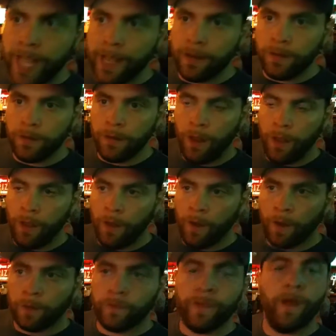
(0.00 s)
that
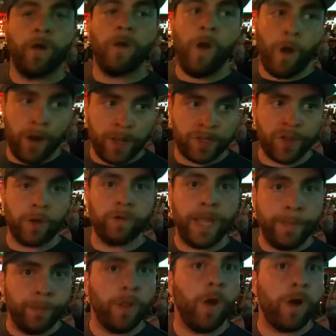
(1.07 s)
our artist, our
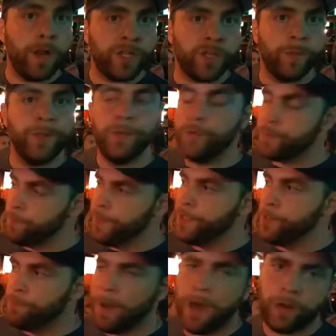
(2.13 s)
label artist, we
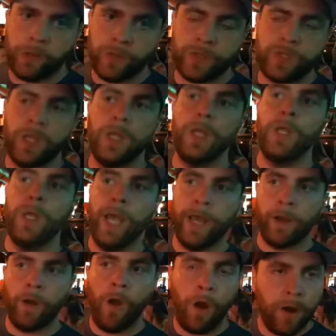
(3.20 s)
do bottles,
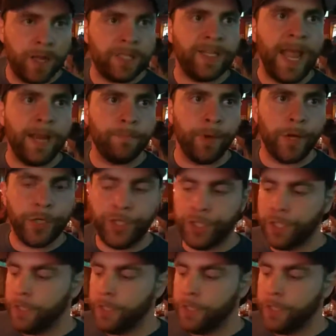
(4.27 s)
and our artist Dan Birch,